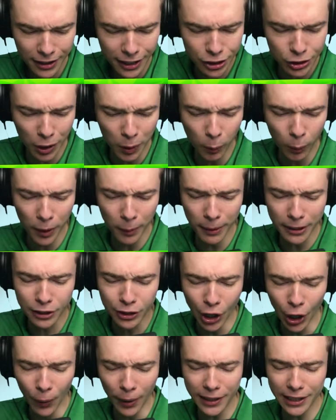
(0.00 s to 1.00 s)
There's only one. What am I
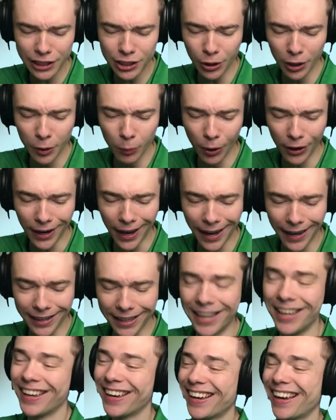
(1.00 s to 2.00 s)
doing? There's only one
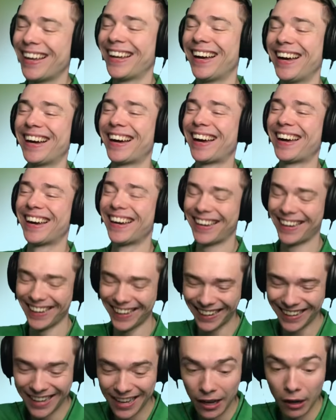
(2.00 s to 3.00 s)

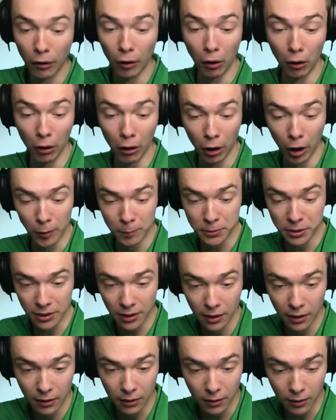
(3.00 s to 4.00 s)
alien. Oops.
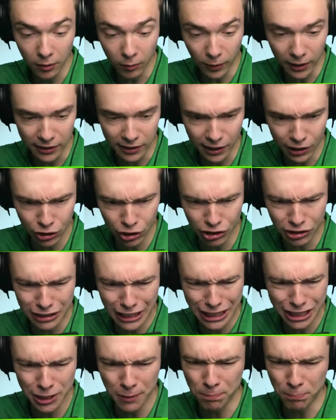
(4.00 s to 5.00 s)
Wait, did he just
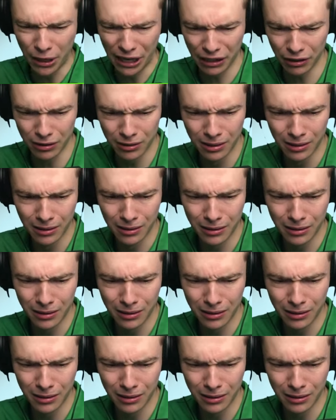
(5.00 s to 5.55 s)
disappear?